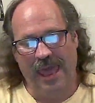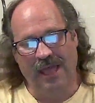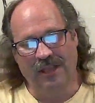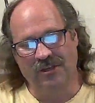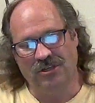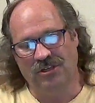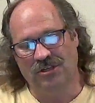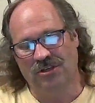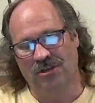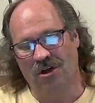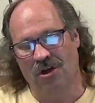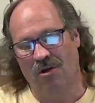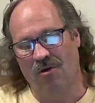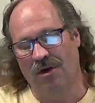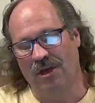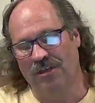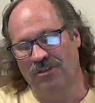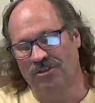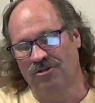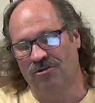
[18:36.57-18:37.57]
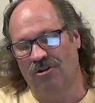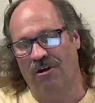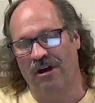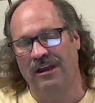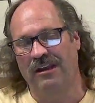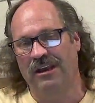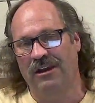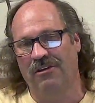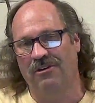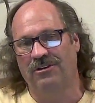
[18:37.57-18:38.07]
And so it's
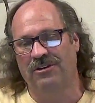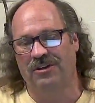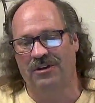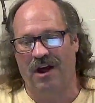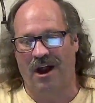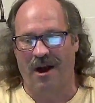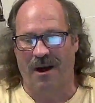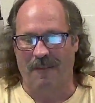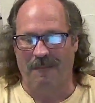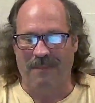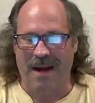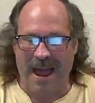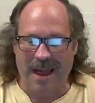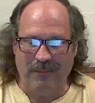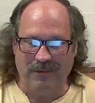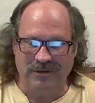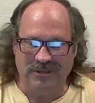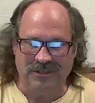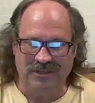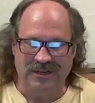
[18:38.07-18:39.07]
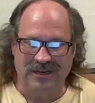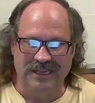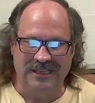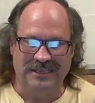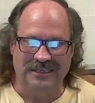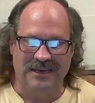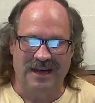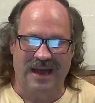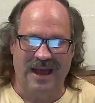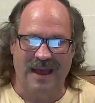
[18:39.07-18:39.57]
drawing near to our Bible
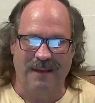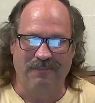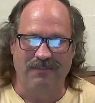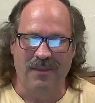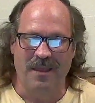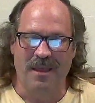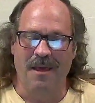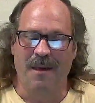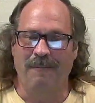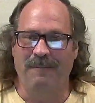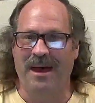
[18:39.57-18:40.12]
study time.